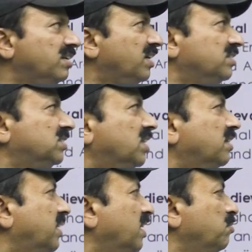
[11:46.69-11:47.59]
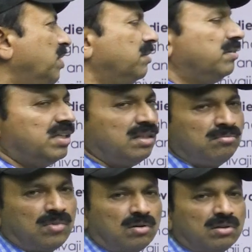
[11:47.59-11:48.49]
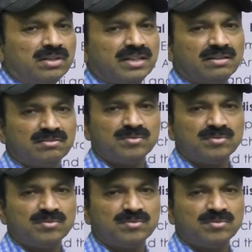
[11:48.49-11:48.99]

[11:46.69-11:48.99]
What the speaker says: Ancient 10, medieval 10, modern 10.